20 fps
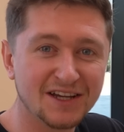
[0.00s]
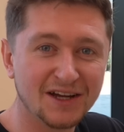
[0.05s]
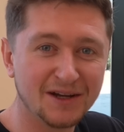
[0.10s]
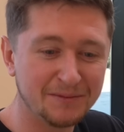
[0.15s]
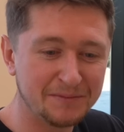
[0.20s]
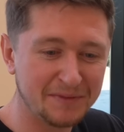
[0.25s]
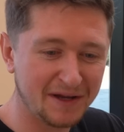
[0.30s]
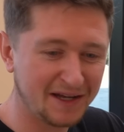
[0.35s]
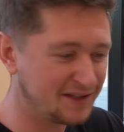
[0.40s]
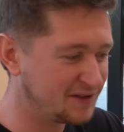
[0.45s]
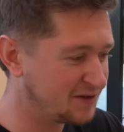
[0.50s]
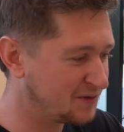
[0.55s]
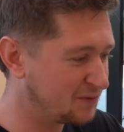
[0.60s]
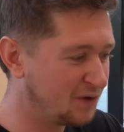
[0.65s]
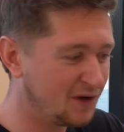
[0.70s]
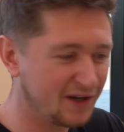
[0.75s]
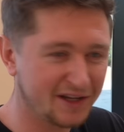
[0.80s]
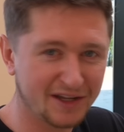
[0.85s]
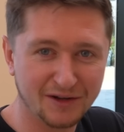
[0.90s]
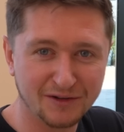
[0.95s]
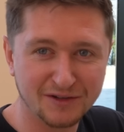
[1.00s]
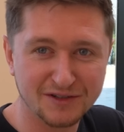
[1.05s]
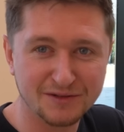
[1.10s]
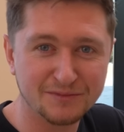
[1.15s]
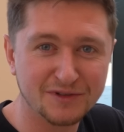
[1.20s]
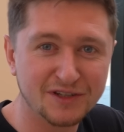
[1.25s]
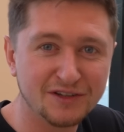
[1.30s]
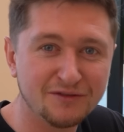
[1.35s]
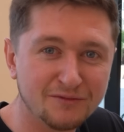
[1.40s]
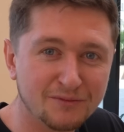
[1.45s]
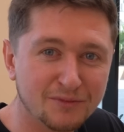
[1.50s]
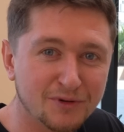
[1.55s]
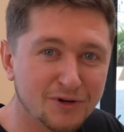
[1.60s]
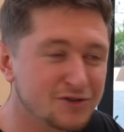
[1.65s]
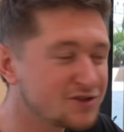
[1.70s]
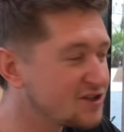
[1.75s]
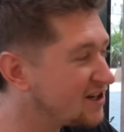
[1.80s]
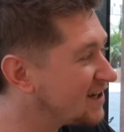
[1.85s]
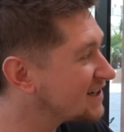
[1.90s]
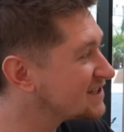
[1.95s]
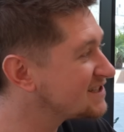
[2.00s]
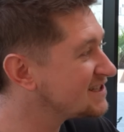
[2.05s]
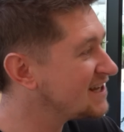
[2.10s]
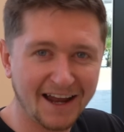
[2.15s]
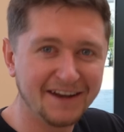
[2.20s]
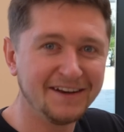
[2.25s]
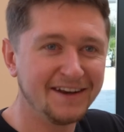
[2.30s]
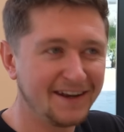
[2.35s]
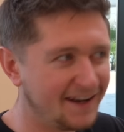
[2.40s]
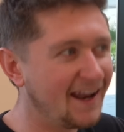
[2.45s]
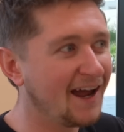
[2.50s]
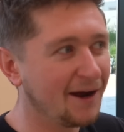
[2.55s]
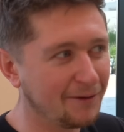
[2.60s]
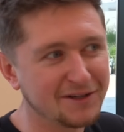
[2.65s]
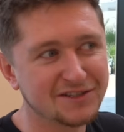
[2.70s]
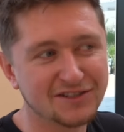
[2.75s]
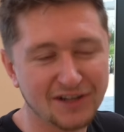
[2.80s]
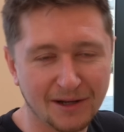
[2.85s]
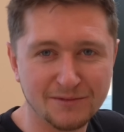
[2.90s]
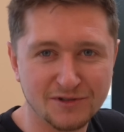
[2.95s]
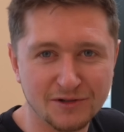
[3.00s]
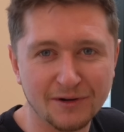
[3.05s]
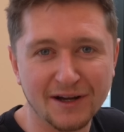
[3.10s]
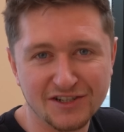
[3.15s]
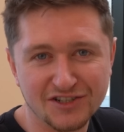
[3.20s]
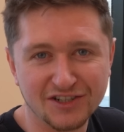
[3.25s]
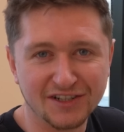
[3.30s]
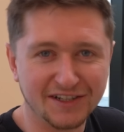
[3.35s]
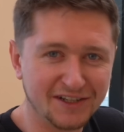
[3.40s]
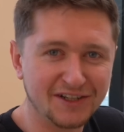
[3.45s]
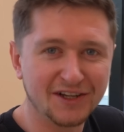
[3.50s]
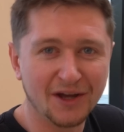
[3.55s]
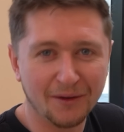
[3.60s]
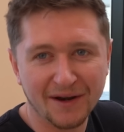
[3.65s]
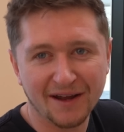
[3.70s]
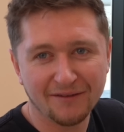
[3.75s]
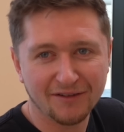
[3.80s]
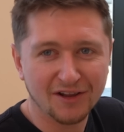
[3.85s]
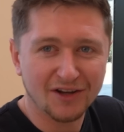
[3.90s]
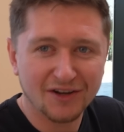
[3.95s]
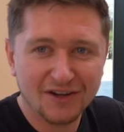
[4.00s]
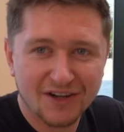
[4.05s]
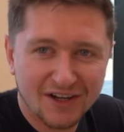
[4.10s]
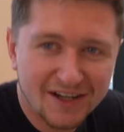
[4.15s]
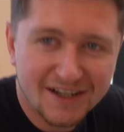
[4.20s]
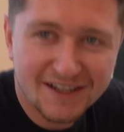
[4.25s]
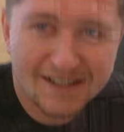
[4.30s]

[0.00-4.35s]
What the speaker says: and working on some different projects, and now it's time to actually go and have a look.